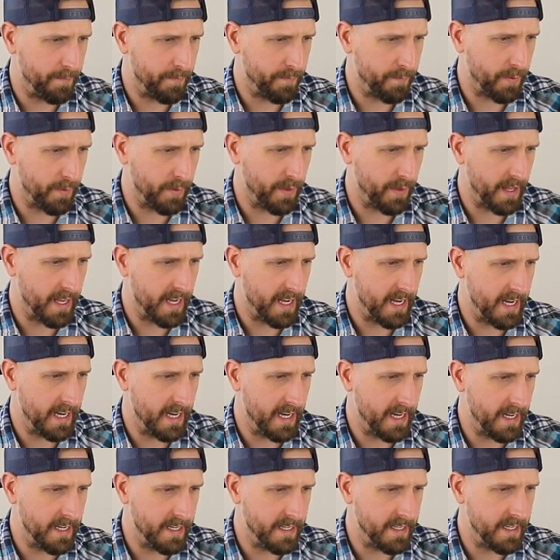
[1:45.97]

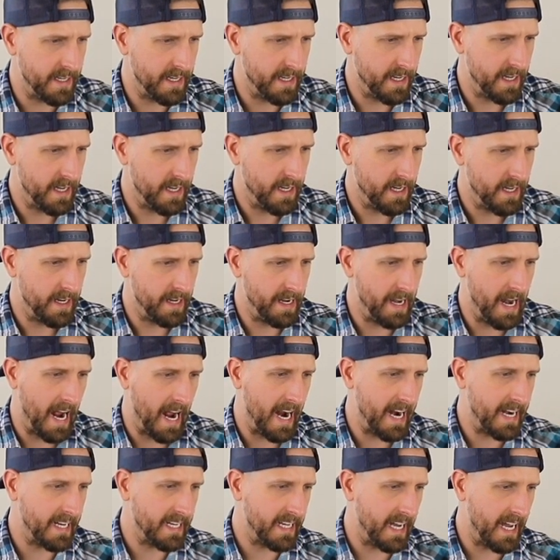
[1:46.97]
Played
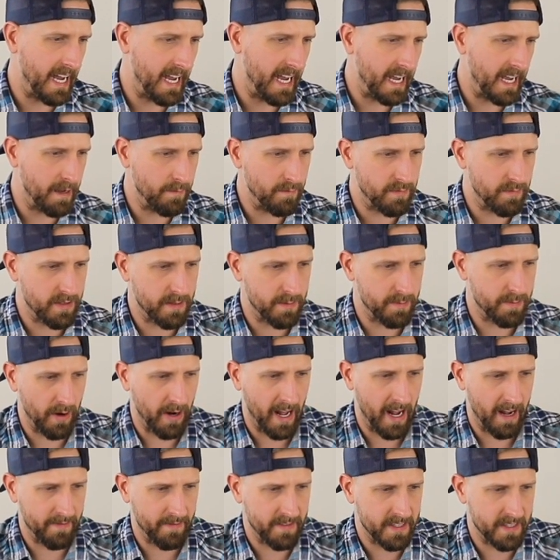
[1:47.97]
9 games, about
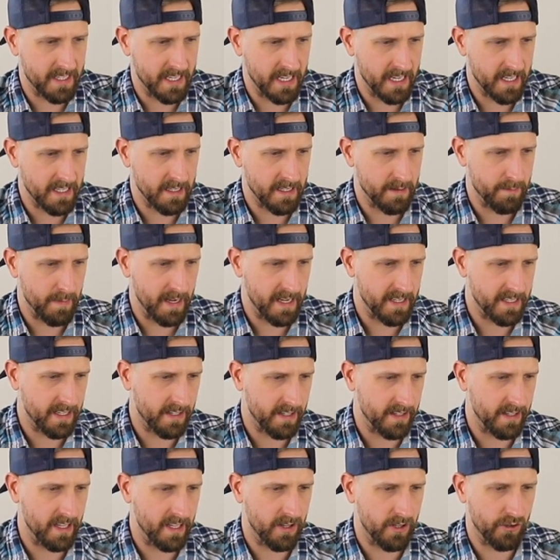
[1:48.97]
half the season,
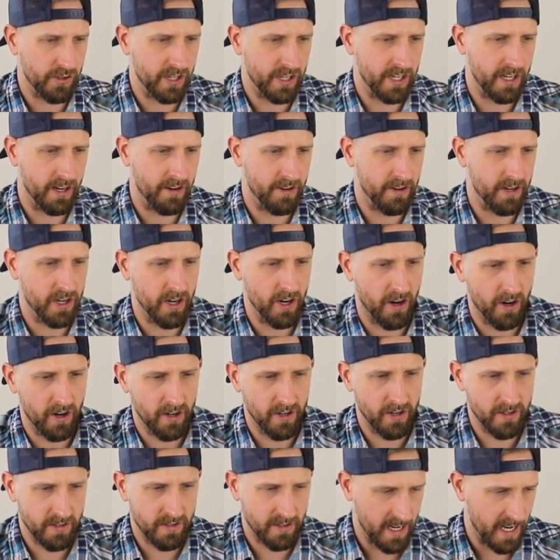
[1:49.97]
basically. 1,300
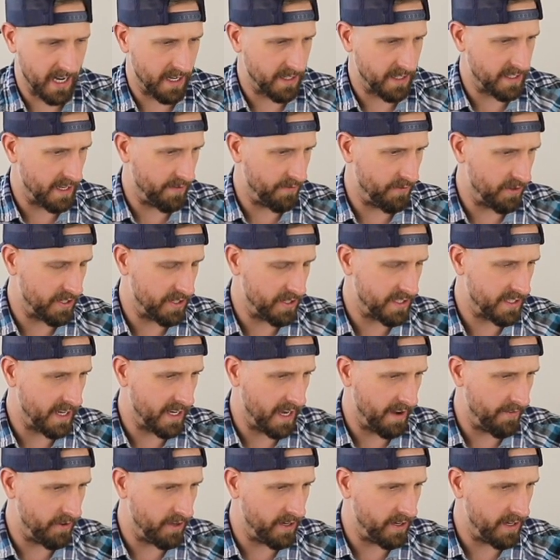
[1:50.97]
yards. Yeah,
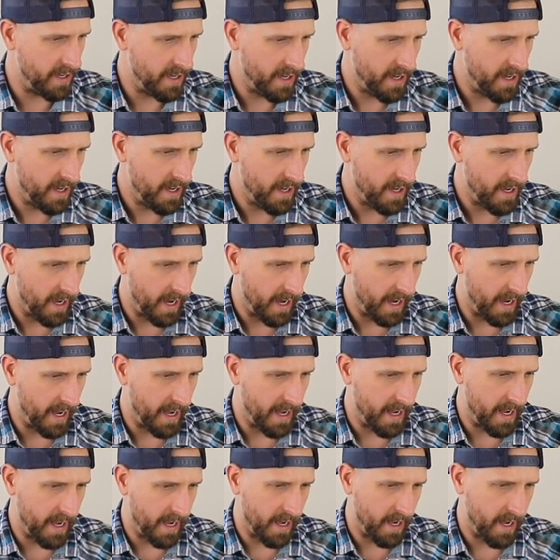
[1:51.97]
7-7.
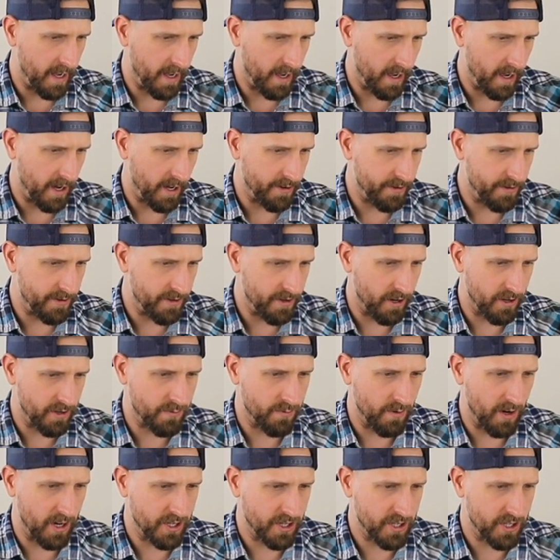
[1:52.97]
100 yards
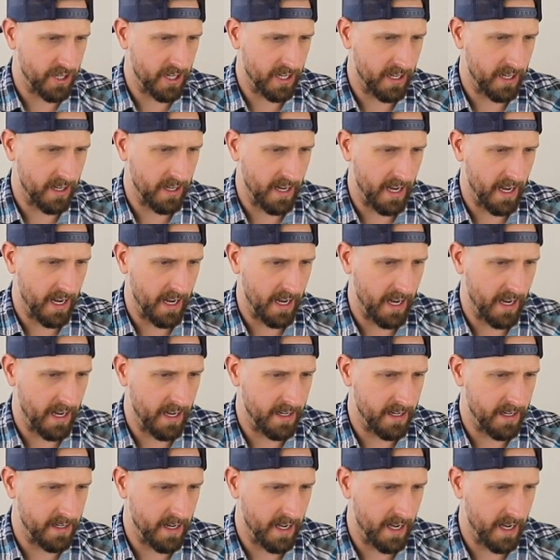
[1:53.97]
rushing
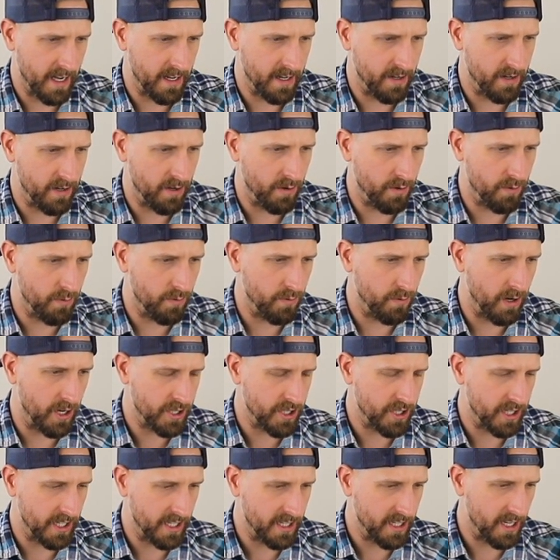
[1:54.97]
and no
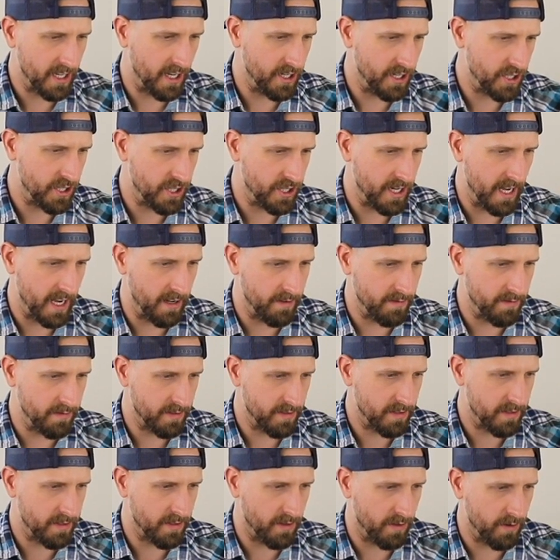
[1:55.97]
rushing touchdowns.
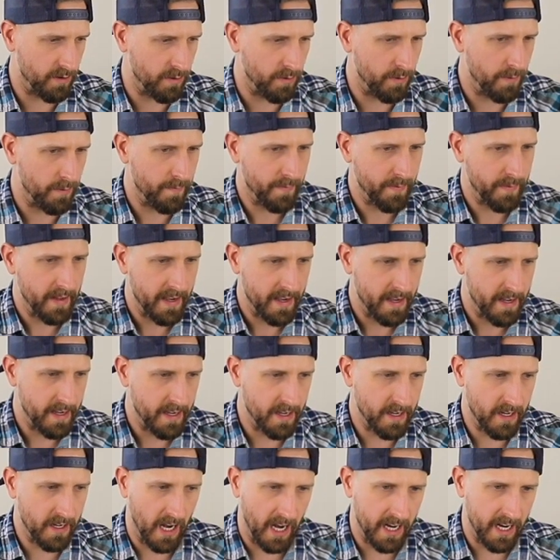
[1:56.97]
So
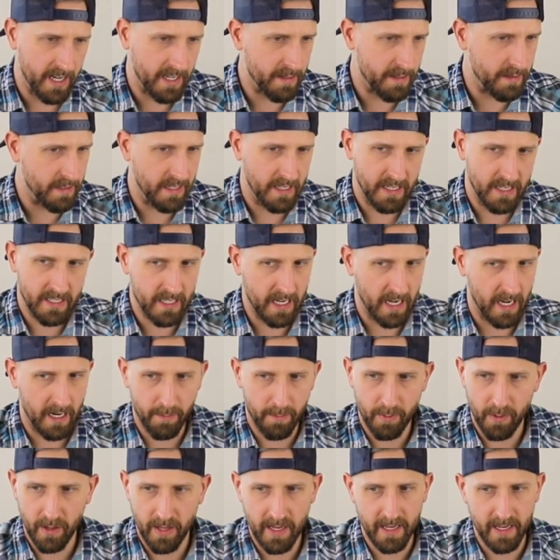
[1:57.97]
he's got to
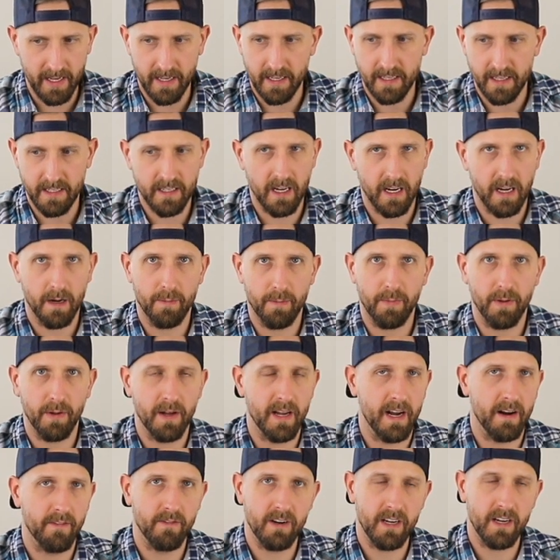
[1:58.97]

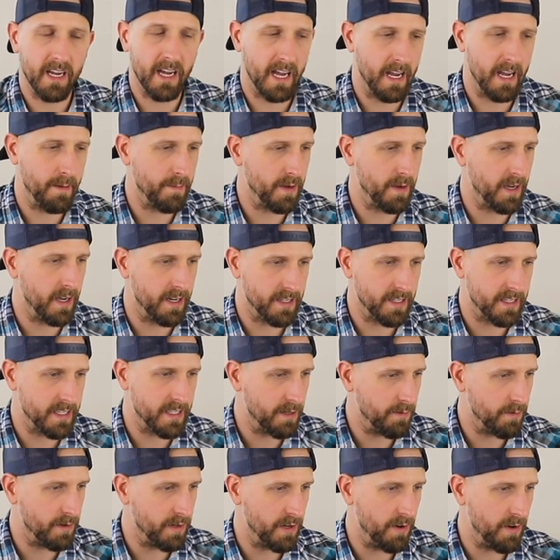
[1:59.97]
play every game. You got to
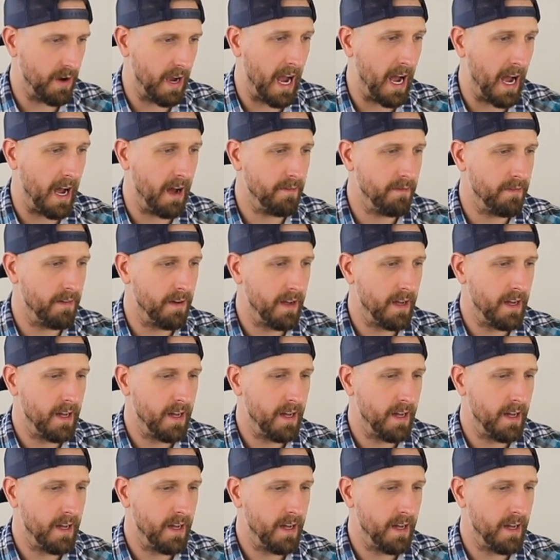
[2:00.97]
see what you have.